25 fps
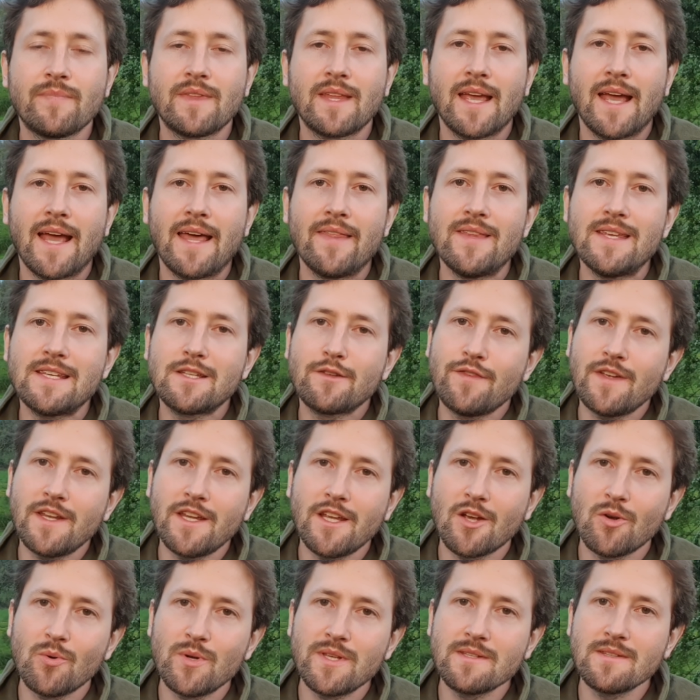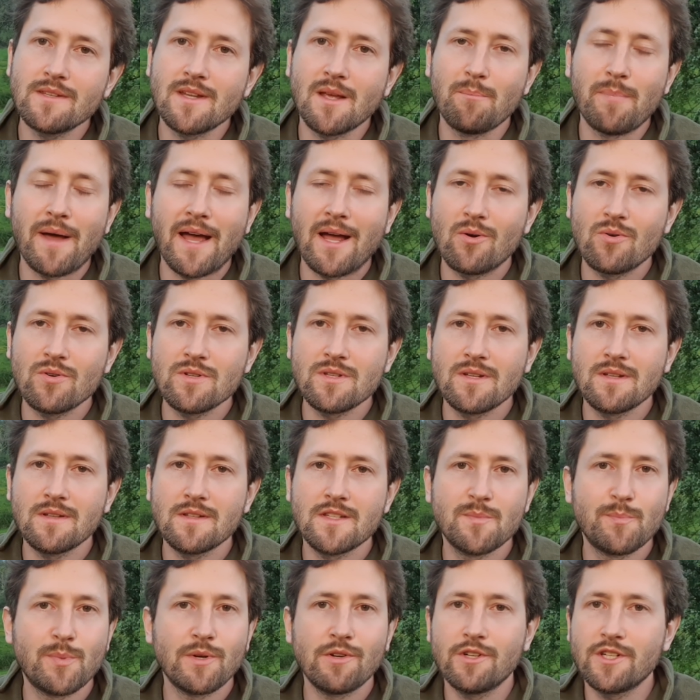and this video isn't about
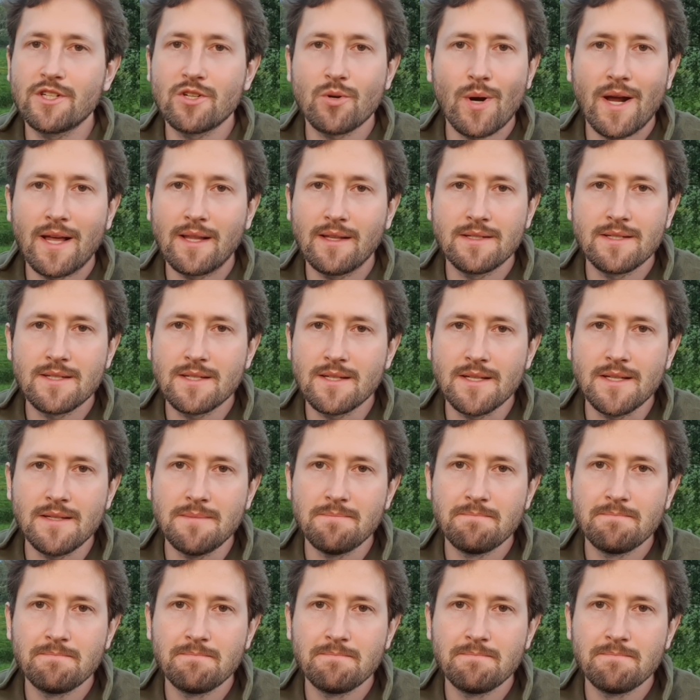spirituality.